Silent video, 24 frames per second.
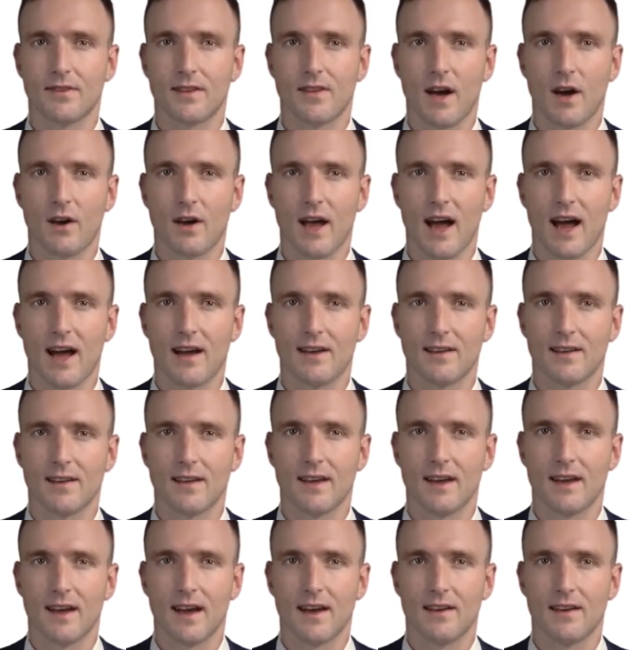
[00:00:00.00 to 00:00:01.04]
Okay,
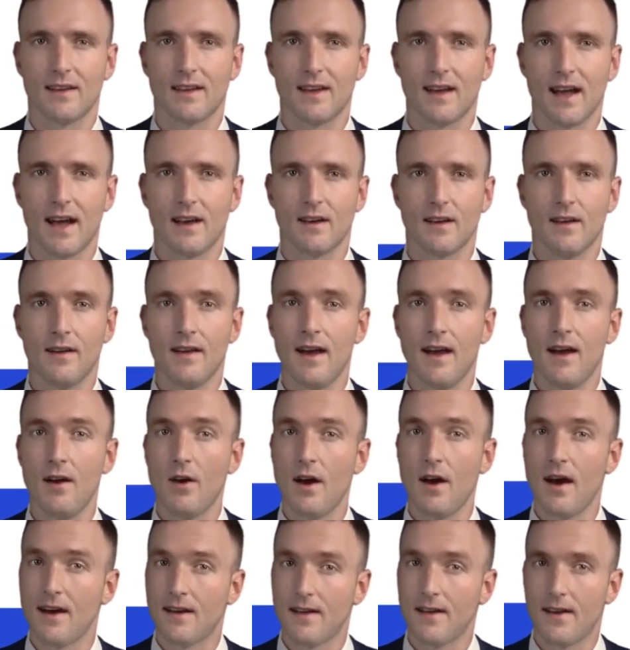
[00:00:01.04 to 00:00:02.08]
here's an interesting
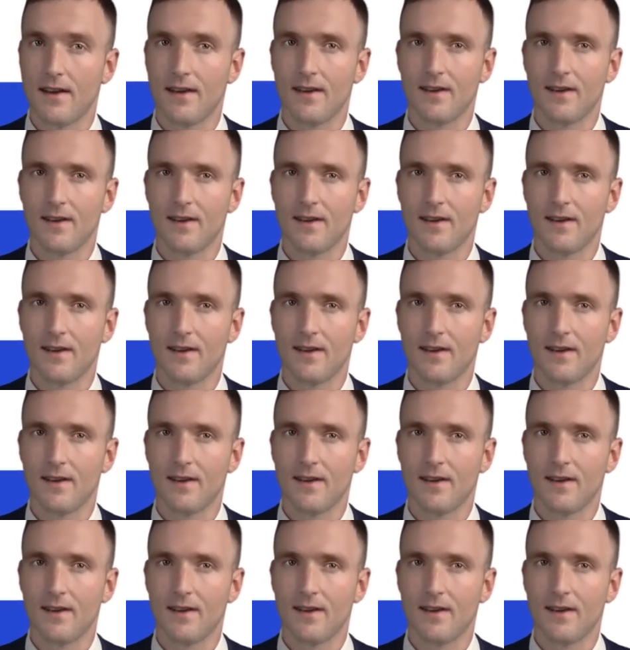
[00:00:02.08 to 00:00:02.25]
one,